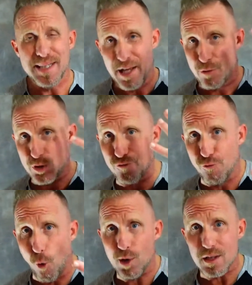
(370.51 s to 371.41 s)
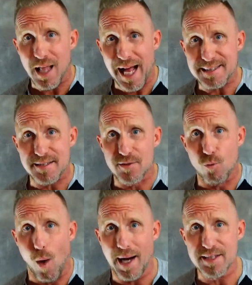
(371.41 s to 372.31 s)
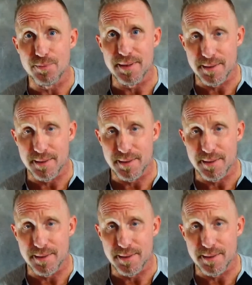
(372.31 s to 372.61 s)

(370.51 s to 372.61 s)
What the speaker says: and there's 4 classes of wise men.